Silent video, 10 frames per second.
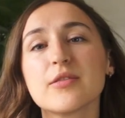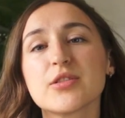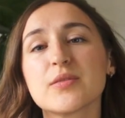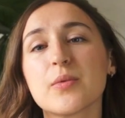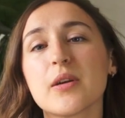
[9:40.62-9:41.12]
I
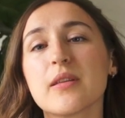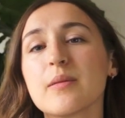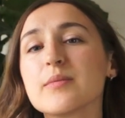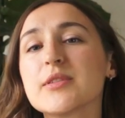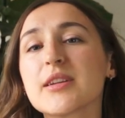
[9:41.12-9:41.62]
just wear
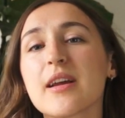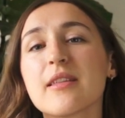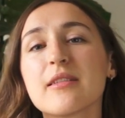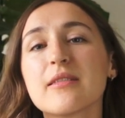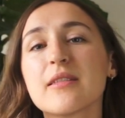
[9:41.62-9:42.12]
them
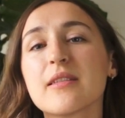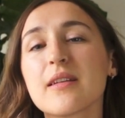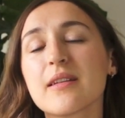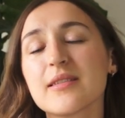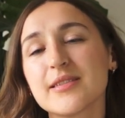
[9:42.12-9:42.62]
together. I
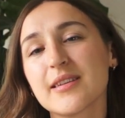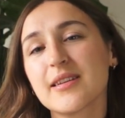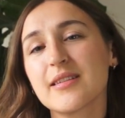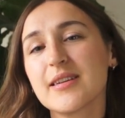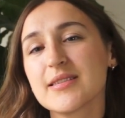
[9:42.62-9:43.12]
think it's like
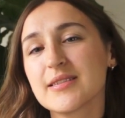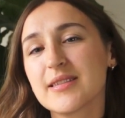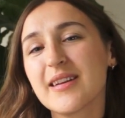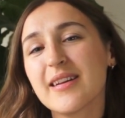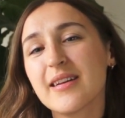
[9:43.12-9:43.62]
a nice